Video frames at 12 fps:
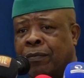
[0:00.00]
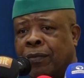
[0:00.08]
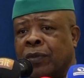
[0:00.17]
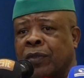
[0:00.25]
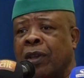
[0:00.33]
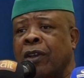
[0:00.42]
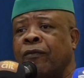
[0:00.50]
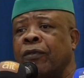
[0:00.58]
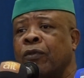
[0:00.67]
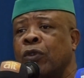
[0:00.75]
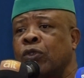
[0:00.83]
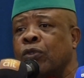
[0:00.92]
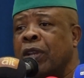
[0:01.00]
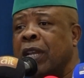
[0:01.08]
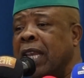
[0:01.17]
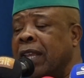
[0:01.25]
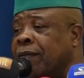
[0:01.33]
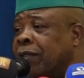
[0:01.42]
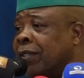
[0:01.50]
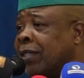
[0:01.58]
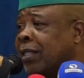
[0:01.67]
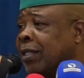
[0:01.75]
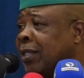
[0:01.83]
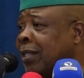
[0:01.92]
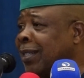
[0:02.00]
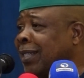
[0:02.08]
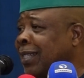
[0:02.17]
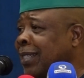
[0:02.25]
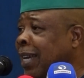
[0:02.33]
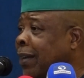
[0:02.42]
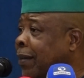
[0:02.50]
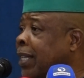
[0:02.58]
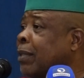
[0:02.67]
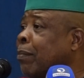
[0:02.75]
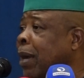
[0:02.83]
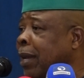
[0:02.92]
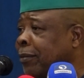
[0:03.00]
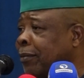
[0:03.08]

Professor Humphrey Nwosu lived a great man.